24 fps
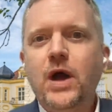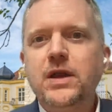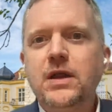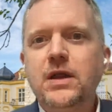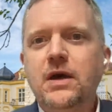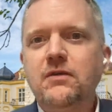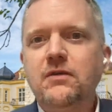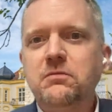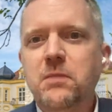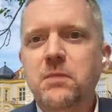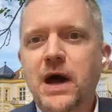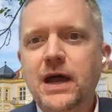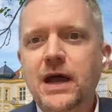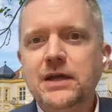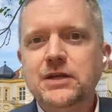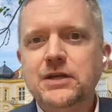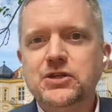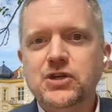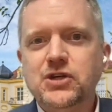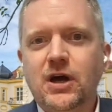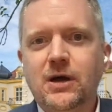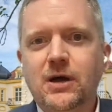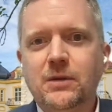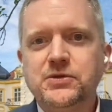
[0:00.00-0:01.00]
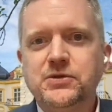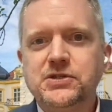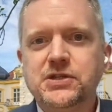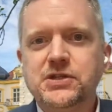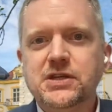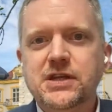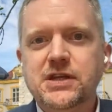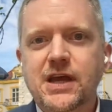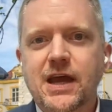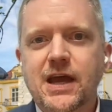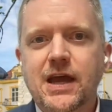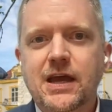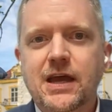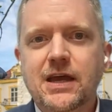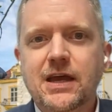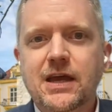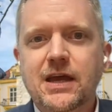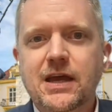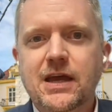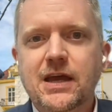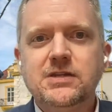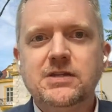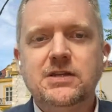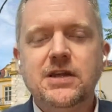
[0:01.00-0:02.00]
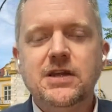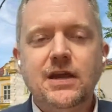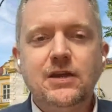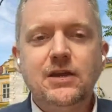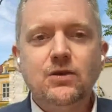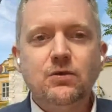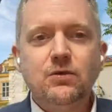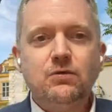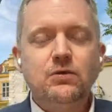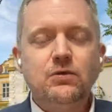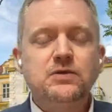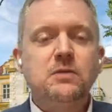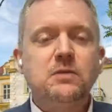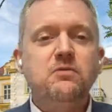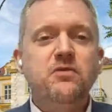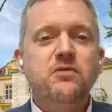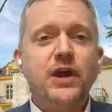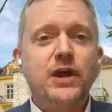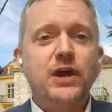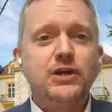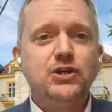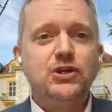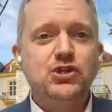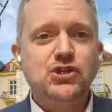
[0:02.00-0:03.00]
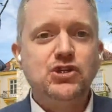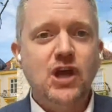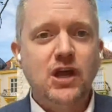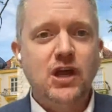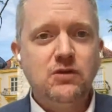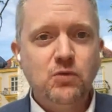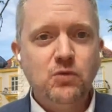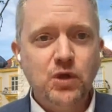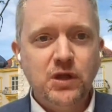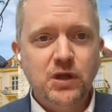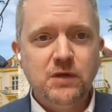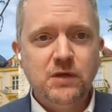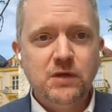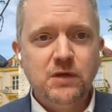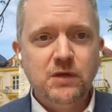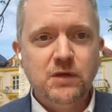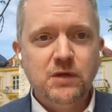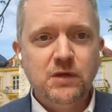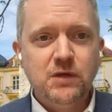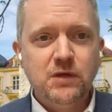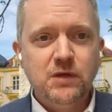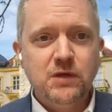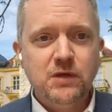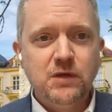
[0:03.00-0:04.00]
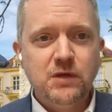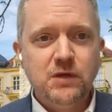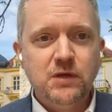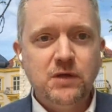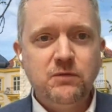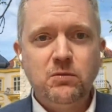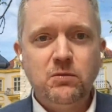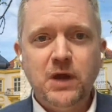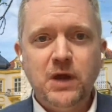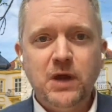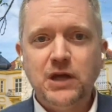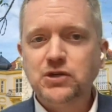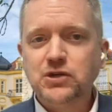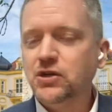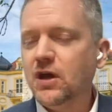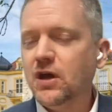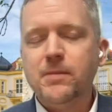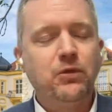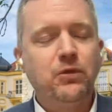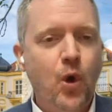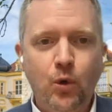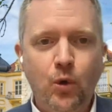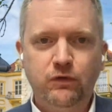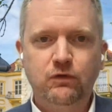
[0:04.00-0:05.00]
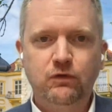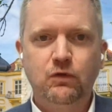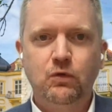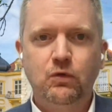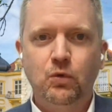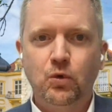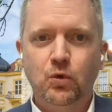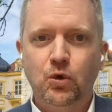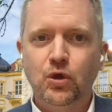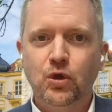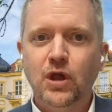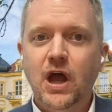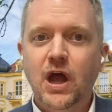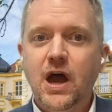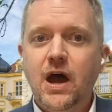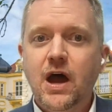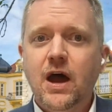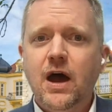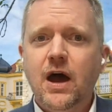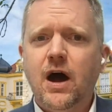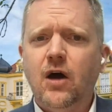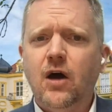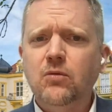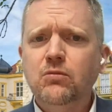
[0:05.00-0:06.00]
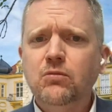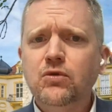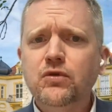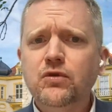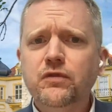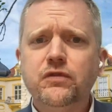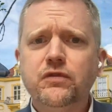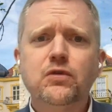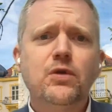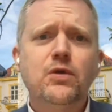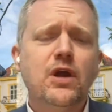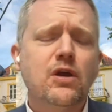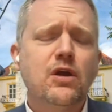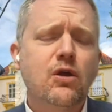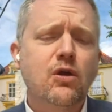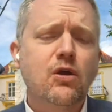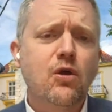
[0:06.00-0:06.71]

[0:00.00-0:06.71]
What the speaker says: So, one of my jobs today is to take you through some very general information about the whole school.